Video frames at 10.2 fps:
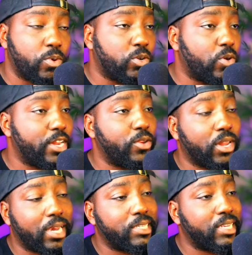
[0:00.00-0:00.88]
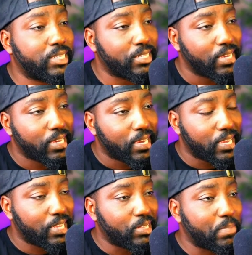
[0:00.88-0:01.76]
So we're gonna go ahead and utilize this
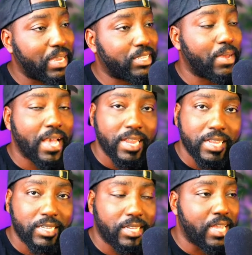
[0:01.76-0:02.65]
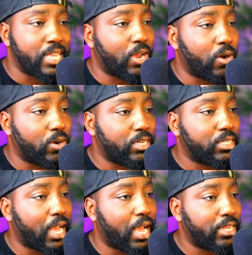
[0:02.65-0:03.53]
and make some edits in our
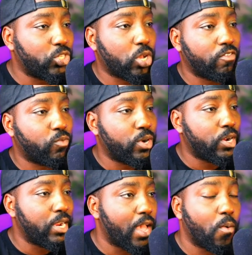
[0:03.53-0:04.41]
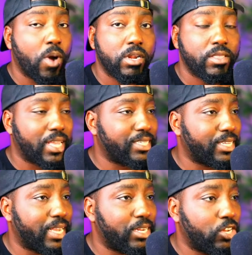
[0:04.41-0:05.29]
design software. And one of the things
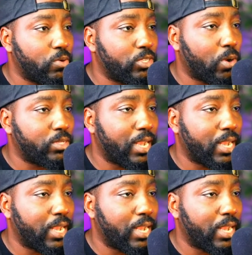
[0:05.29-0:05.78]
I like to do is go